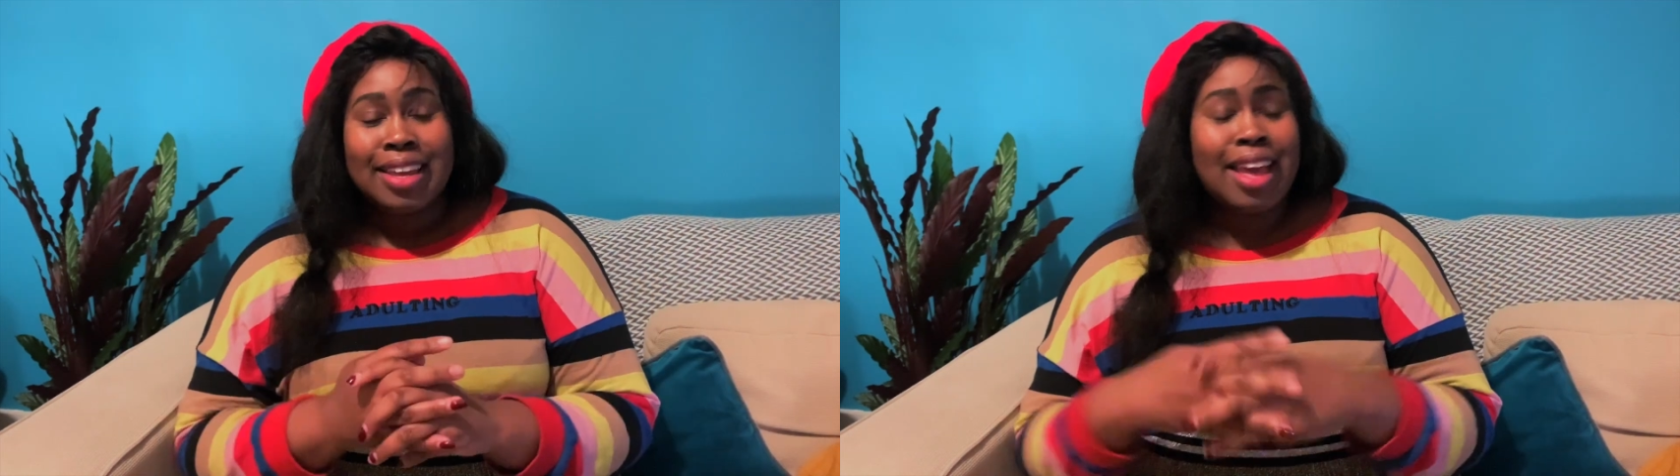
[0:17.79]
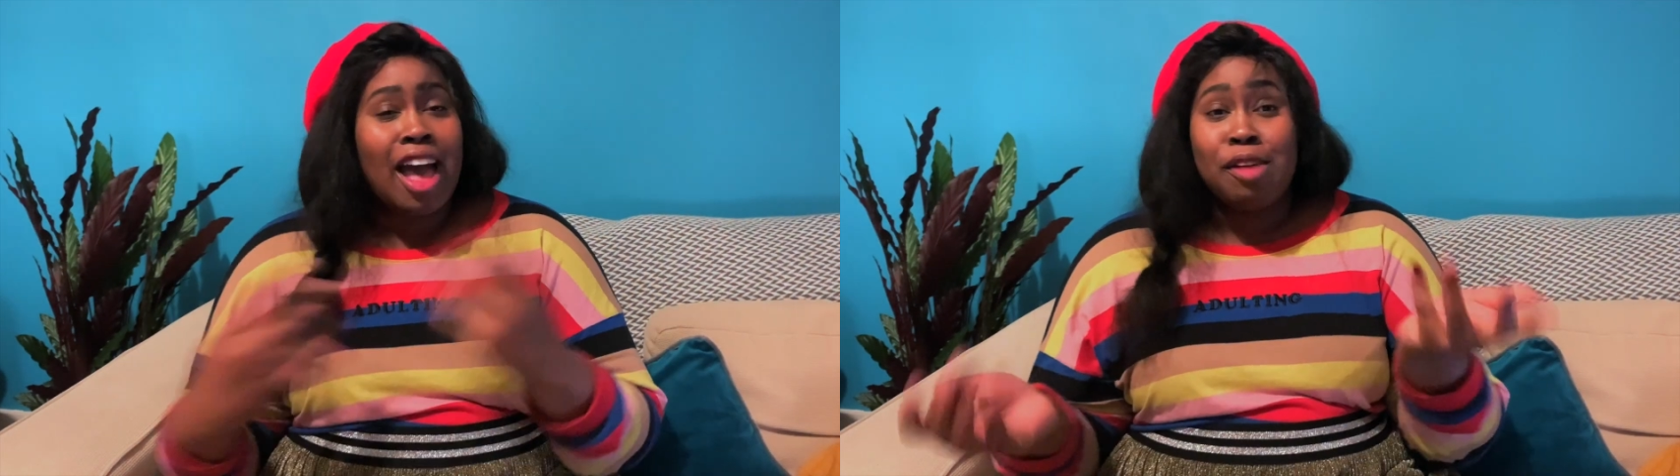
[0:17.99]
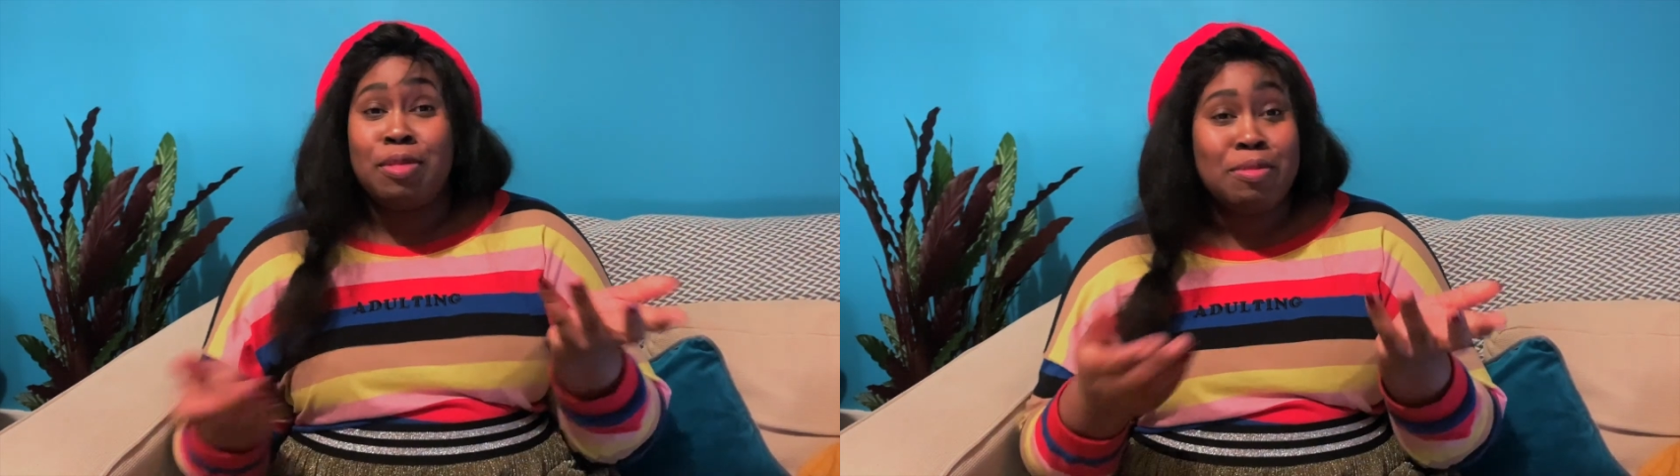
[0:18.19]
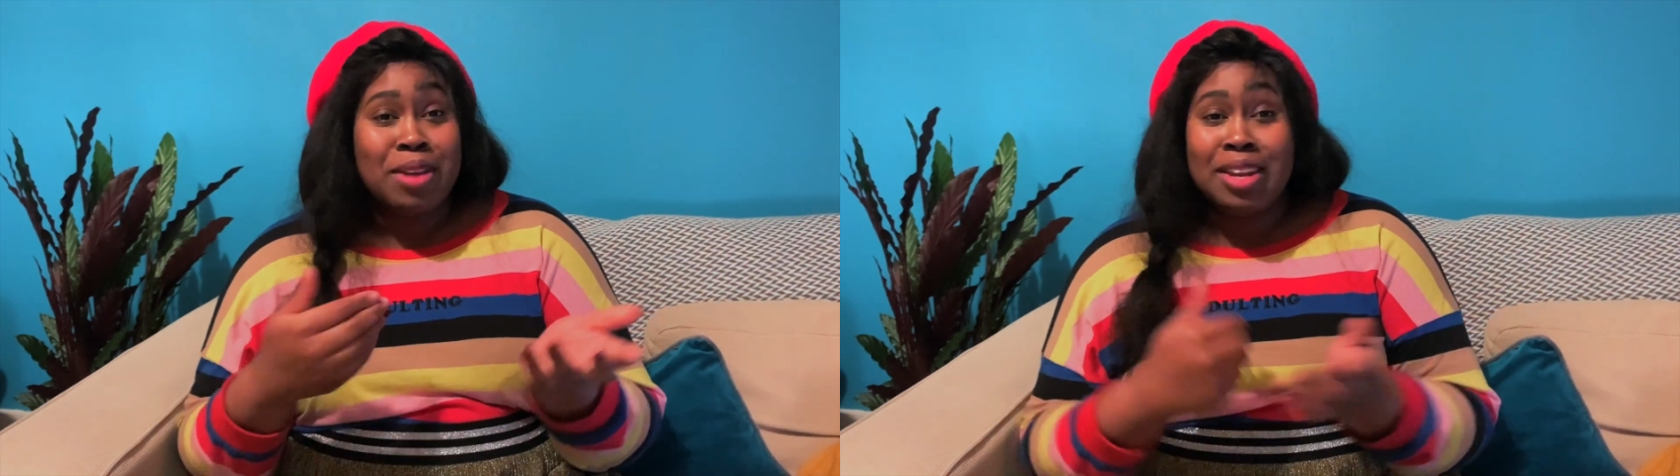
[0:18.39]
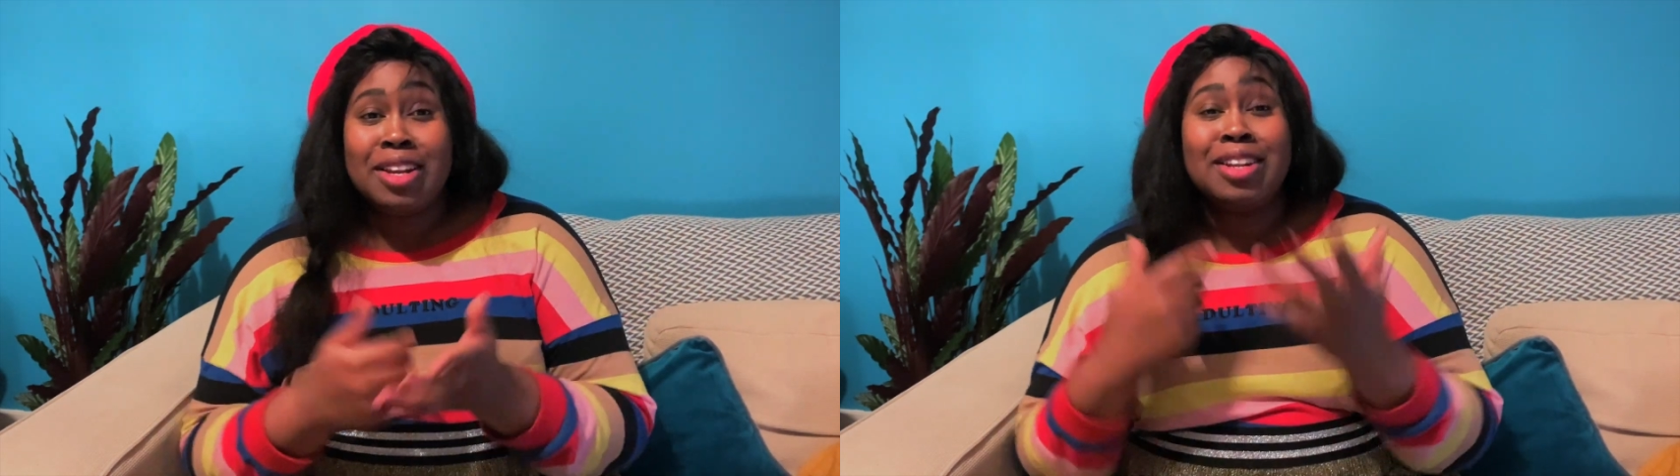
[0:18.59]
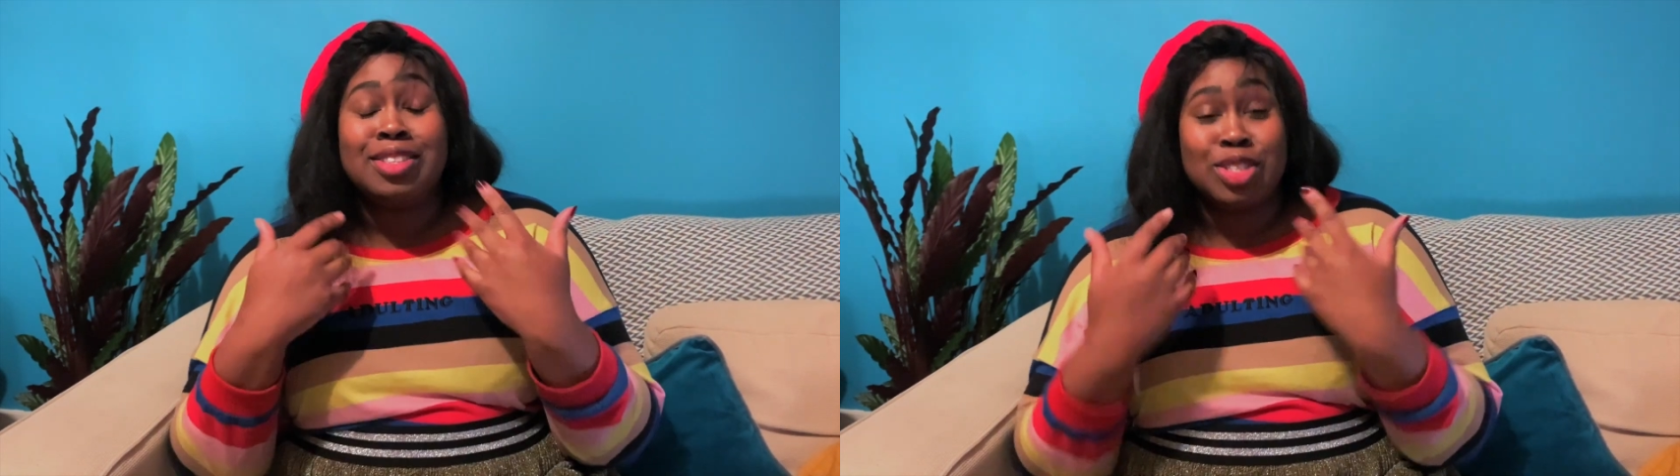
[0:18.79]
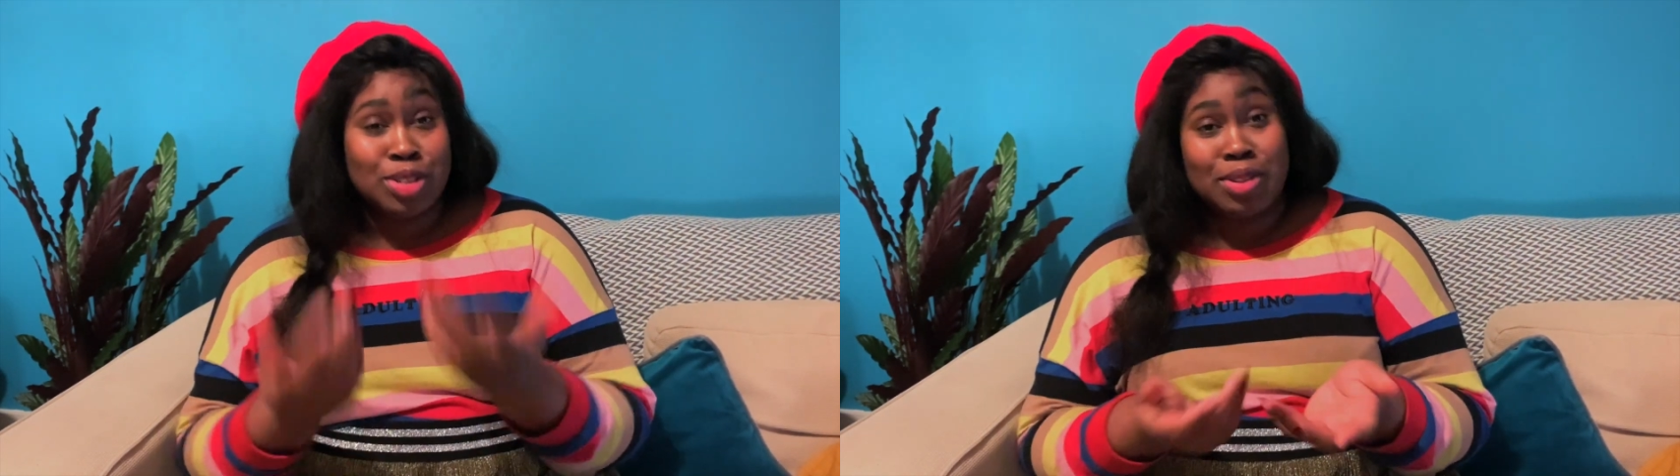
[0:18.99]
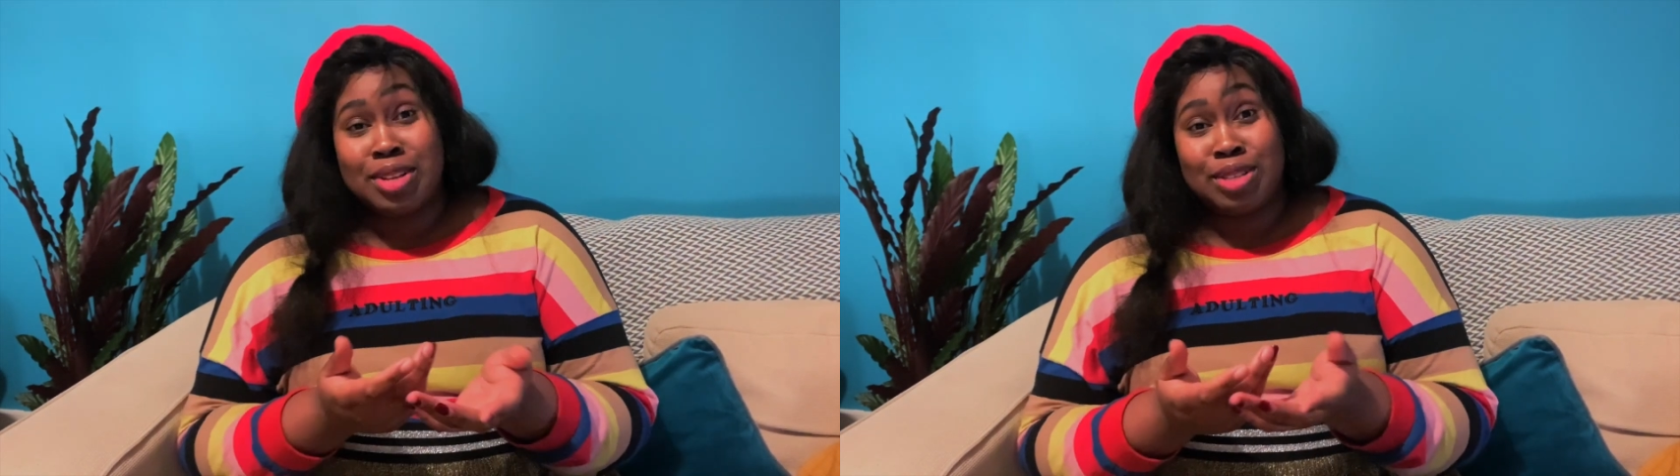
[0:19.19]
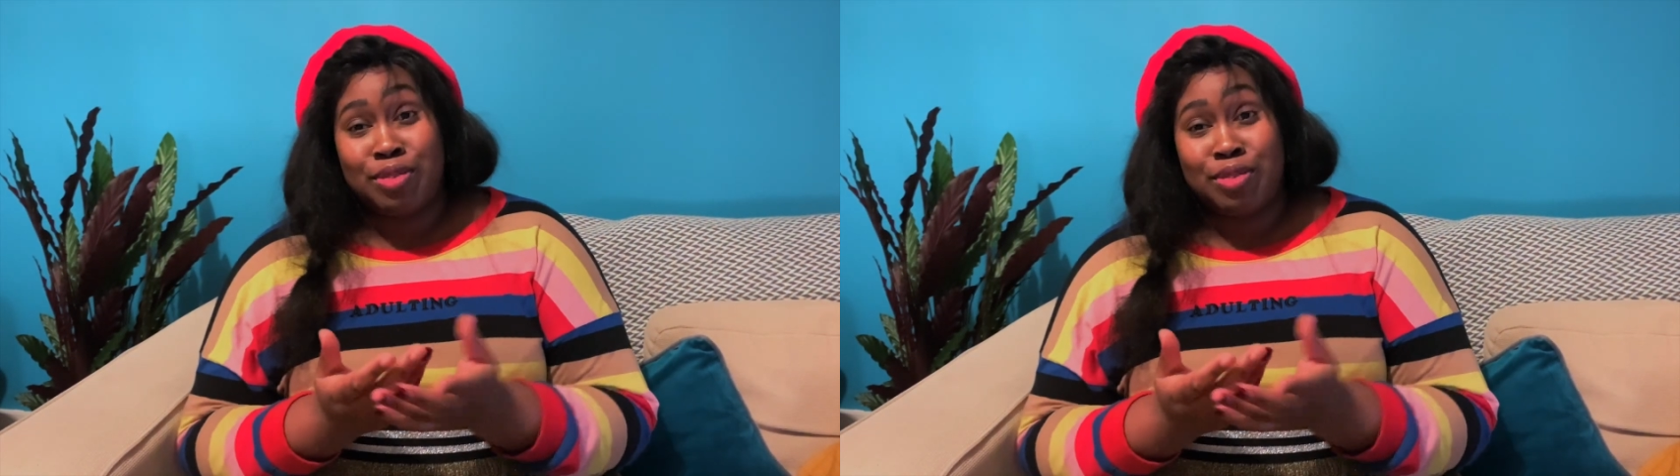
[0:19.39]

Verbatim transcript: Yeah, I've been meaning to do this